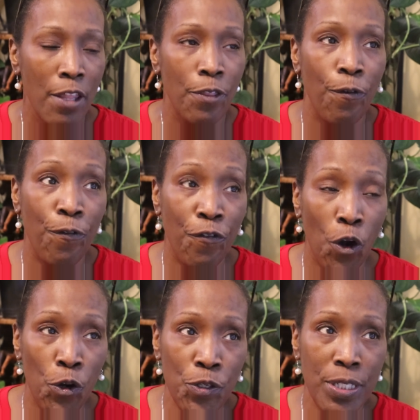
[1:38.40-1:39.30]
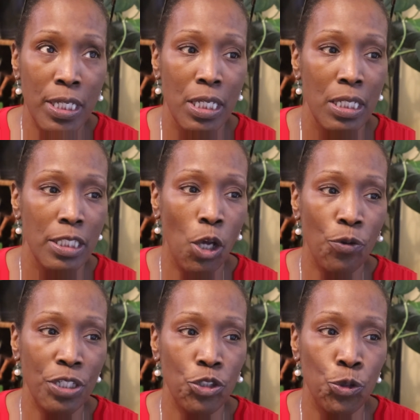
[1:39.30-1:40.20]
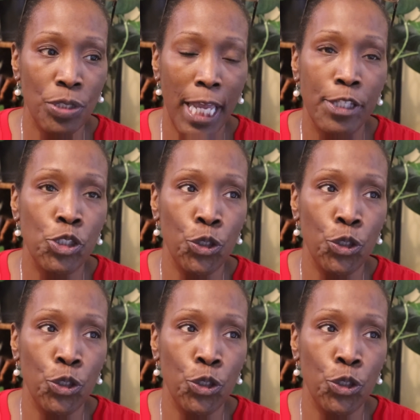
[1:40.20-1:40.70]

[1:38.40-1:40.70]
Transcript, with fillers: The first dosage you take